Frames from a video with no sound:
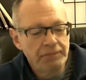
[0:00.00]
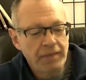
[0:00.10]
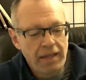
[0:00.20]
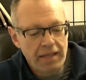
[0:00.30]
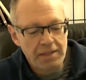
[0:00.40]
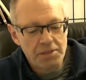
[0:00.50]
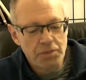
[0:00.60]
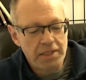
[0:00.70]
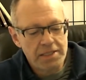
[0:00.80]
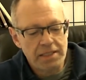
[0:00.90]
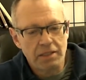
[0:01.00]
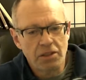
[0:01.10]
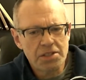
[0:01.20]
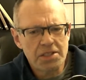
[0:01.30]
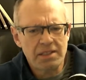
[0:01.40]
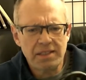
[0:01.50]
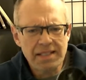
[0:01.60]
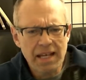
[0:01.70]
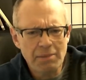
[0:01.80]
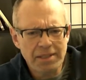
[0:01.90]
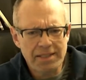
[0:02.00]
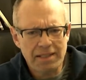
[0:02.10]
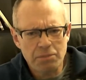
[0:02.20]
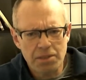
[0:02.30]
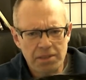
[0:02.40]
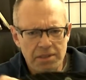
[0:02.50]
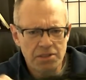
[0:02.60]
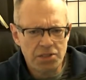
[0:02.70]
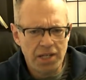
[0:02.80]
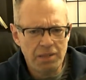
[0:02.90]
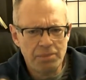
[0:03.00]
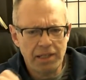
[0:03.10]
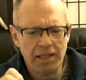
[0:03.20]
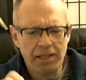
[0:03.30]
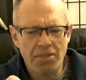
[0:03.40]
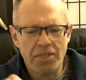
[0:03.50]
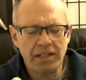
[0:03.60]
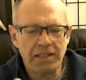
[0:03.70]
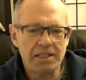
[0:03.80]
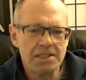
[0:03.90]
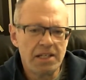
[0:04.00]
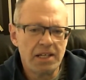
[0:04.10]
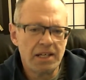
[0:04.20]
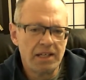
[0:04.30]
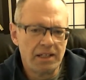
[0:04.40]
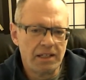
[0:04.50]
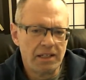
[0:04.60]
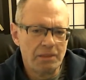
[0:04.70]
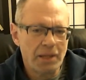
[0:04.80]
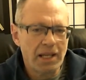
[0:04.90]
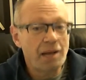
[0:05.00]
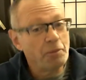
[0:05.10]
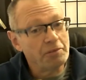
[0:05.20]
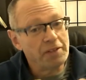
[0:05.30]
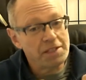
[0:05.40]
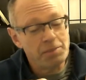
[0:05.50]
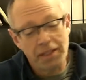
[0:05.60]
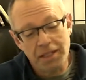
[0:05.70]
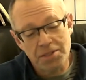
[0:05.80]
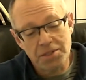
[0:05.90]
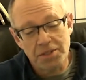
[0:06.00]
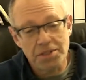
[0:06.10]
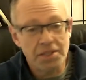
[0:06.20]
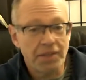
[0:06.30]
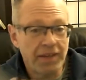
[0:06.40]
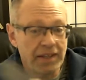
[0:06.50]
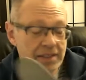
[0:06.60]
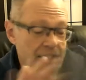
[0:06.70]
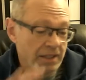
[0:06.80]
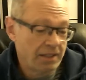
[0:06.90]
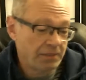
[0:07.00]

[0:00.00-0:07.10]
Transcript: And as we can see, it's got about the same shape and thickness, but a lot more flexibility. There's nothing in there.